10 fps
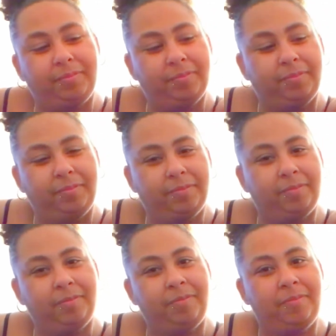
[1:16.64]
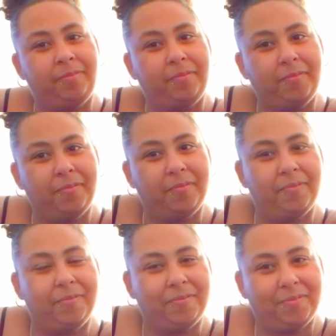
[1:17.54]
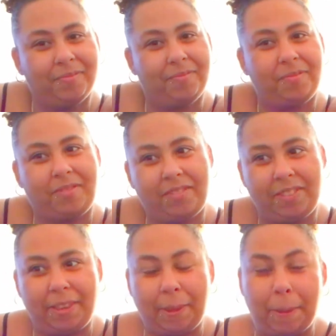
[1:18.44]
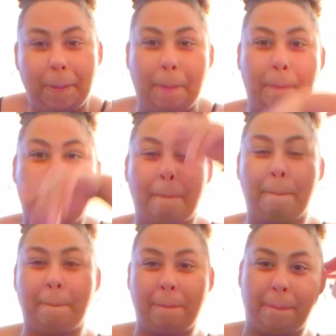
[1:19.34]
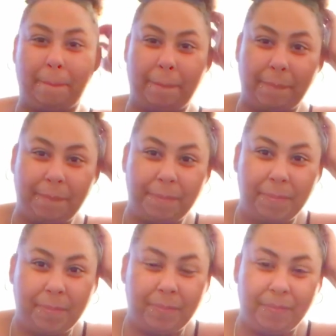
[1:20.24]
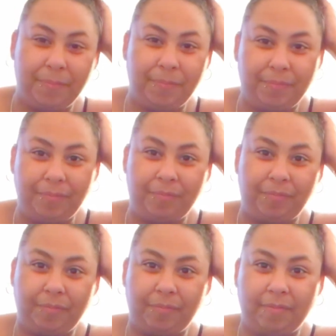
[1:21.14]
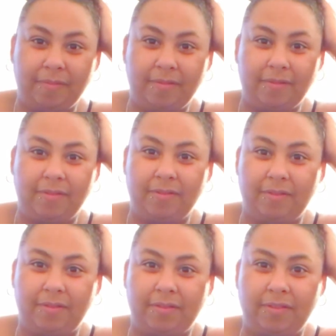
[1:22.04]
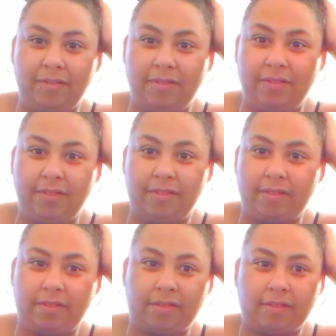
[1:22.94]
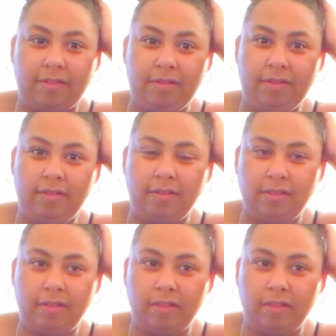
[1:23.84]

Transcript: (silent)